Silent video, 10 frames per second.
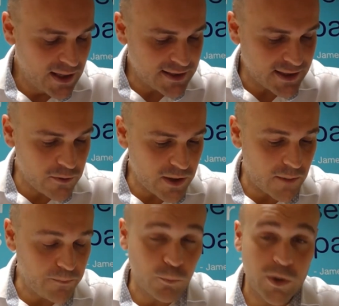
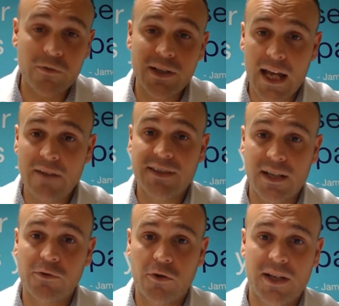So we already have
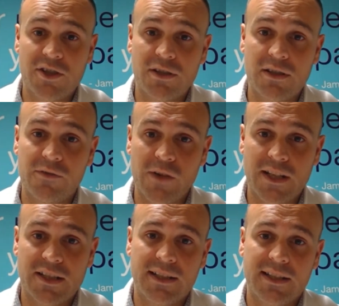several questions from
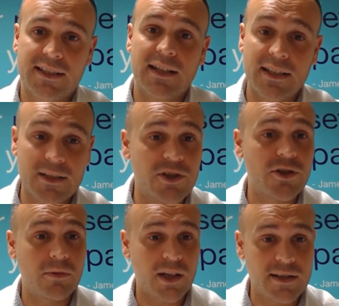registered attendees, which
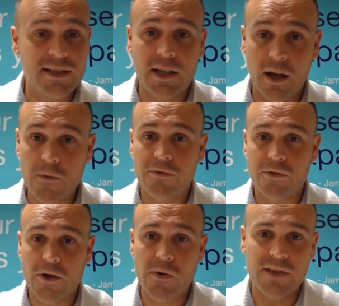I'm going to go
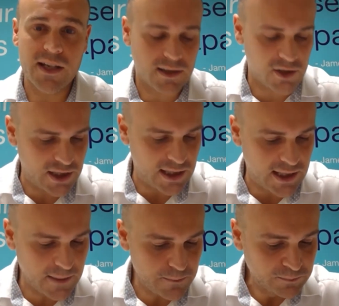through with Nick and
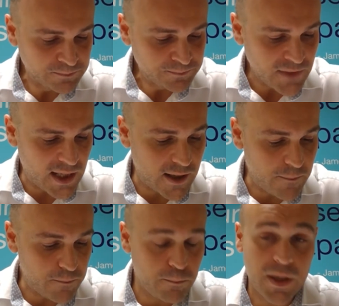Shalena.
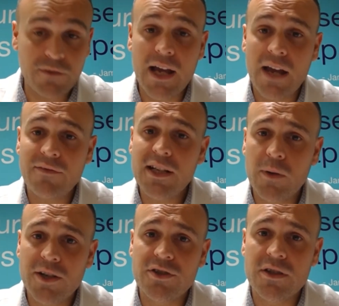But if you have any
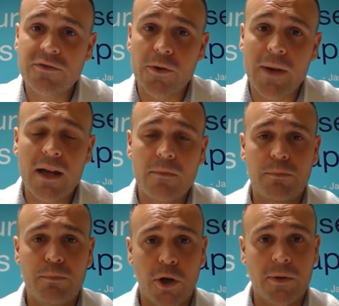questions
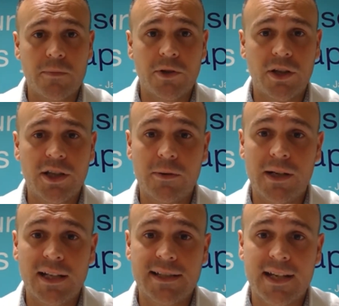throughout, pop them on the
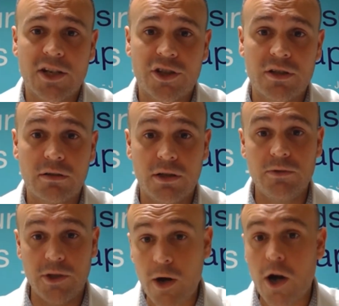Q&A session.
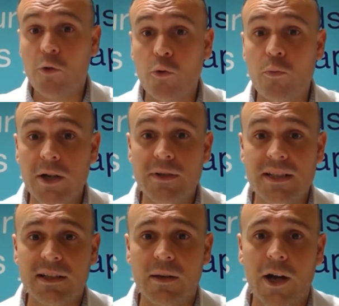You are all
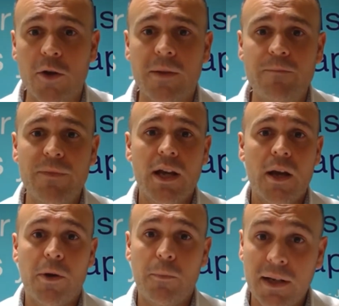muted at the moment,
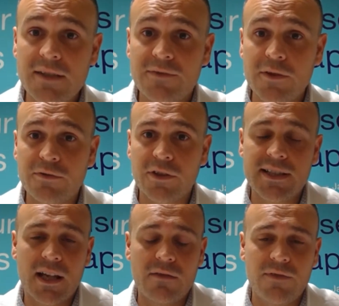but please feel free
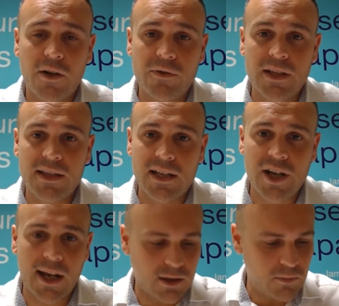to get involved in that
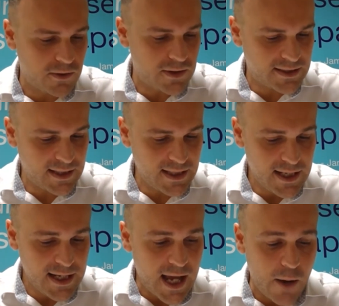chat
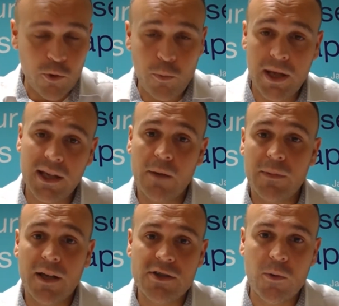community, and we'll pick
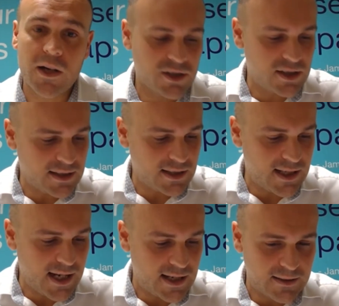up those questions at
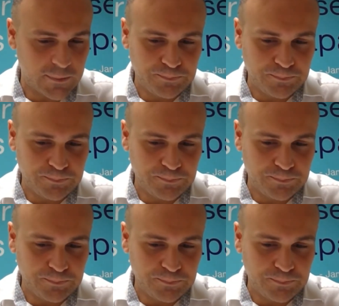the end.